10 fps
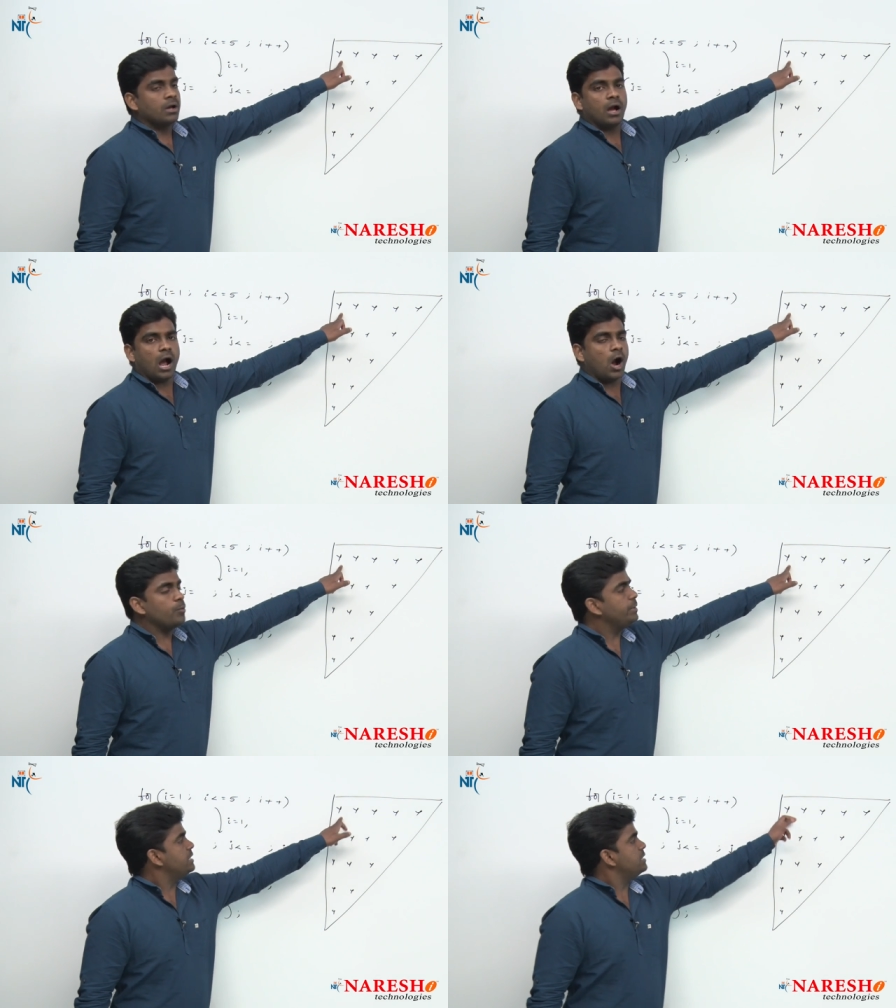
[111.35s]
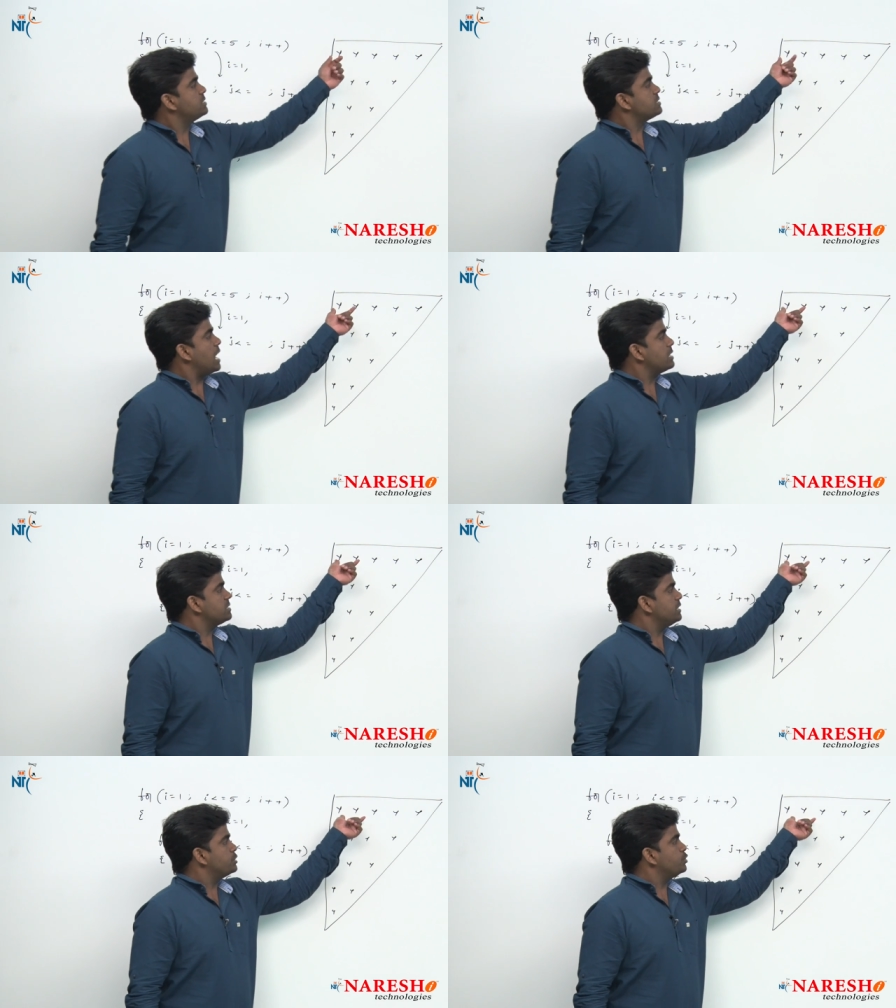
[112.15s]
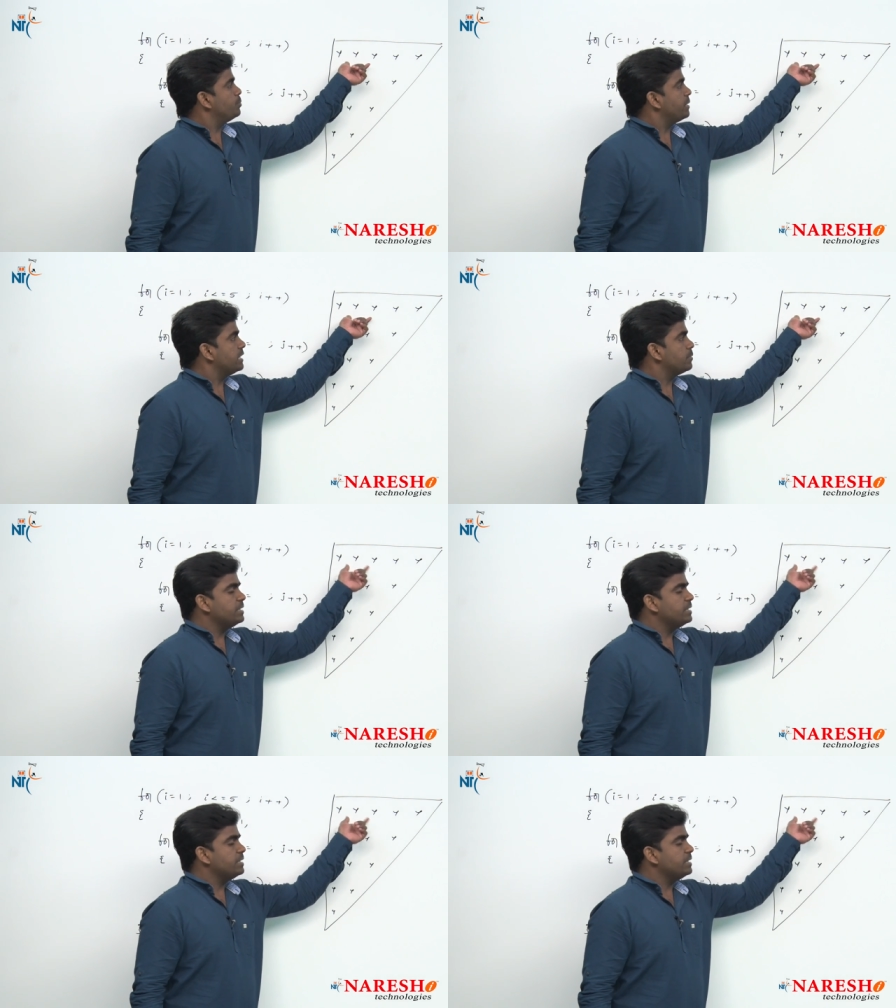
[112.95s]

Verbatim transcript: How many stars it should print